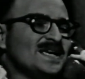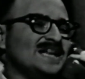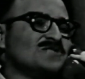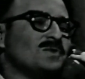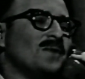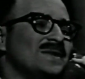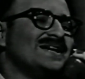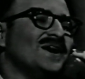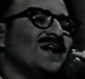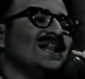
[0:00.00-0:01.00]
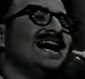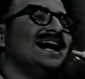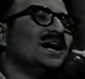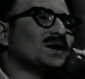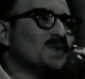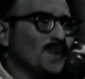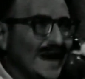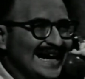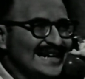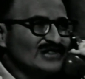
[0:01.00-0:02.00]
It's what we call a
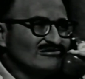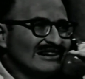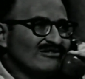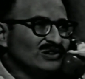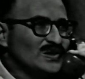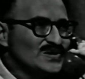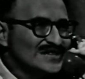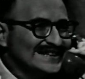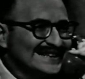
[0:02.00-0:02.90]
quiet revolution.